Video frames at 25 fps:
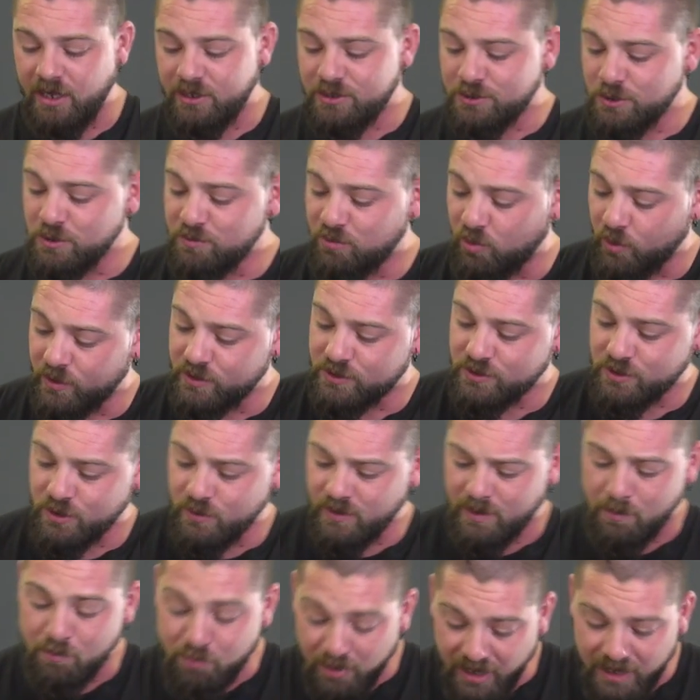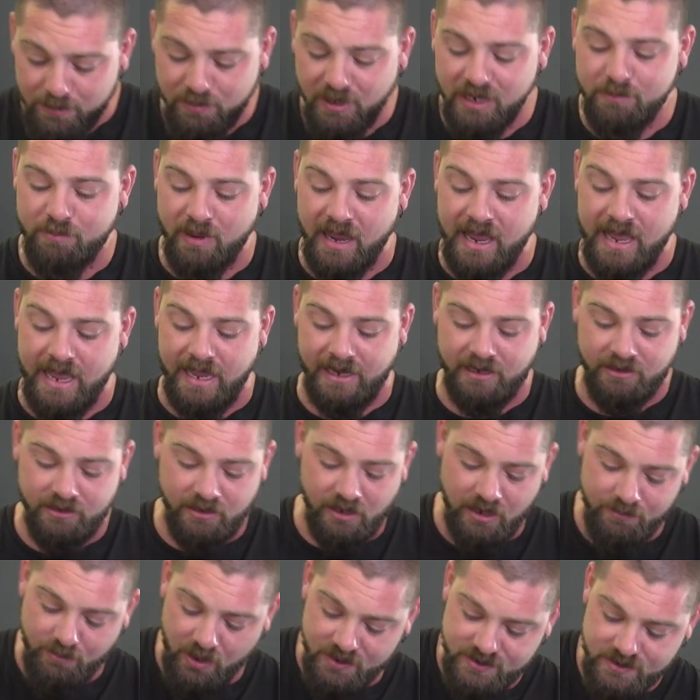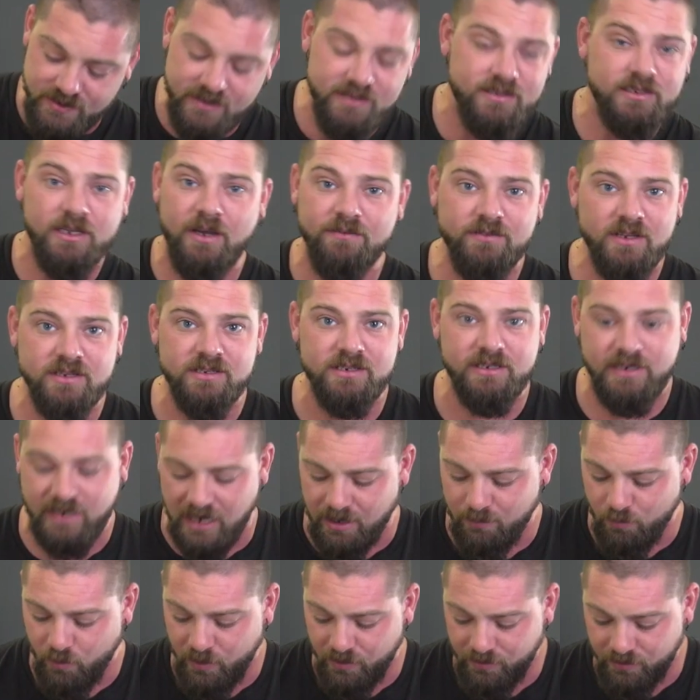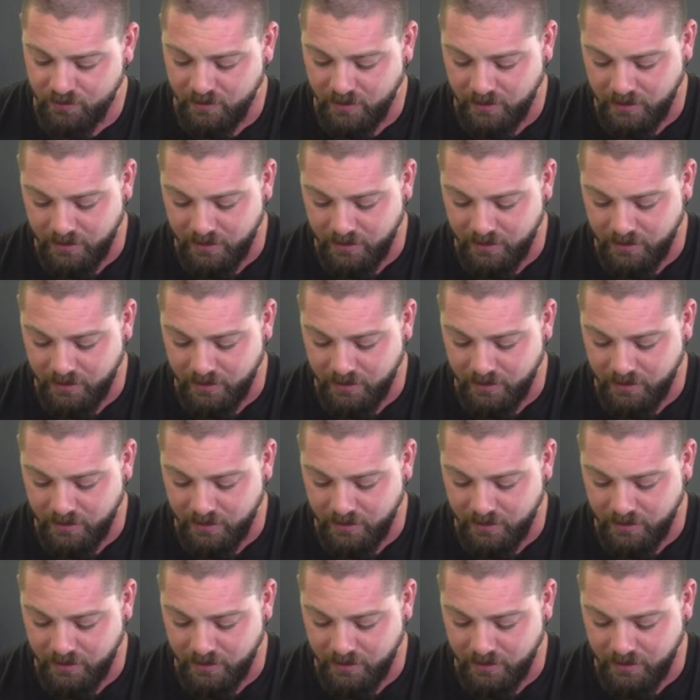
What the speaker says: 2.2, a big bag. You know, most of this stuff doesn't come with